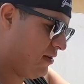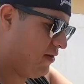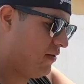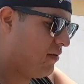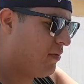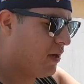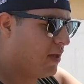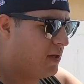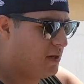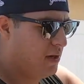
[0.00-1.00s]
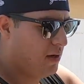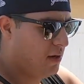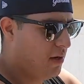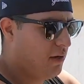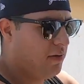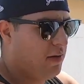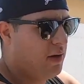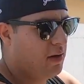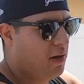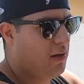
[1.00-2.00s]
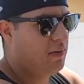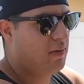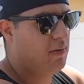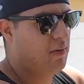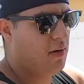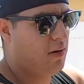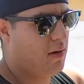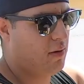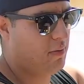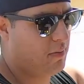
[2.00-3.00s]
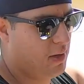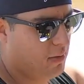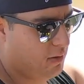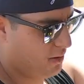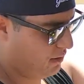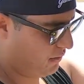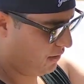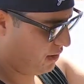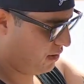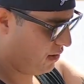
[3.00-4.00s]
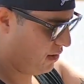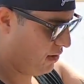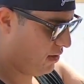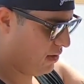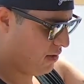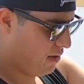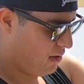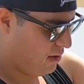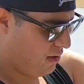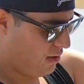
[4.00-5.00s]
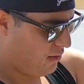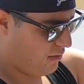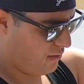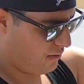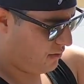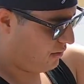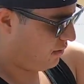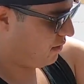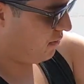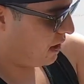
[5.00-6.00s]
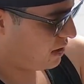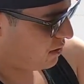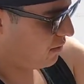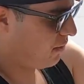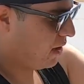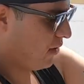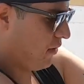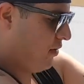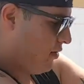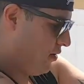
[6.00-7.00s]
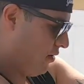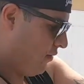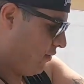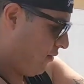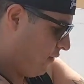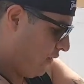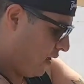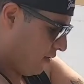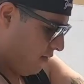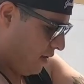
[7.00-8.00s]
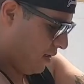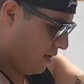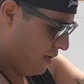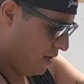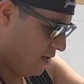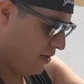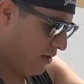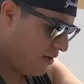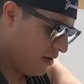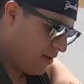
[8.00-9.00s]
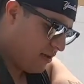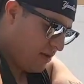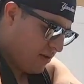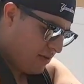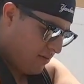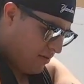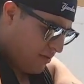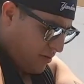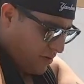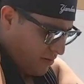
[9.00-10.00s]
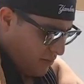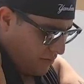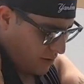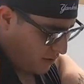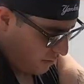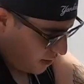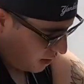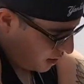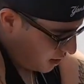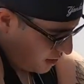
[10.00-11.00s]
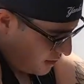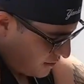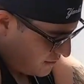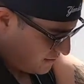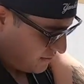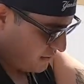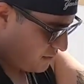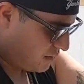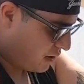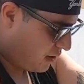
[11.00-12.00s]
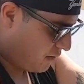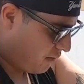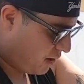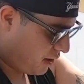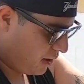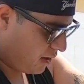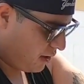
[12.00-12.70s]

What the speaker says: 0 gauge alternator cable, all copper by the way, to the side. Now, this little magical box comes from the factory. So all you do is just really wiggle it out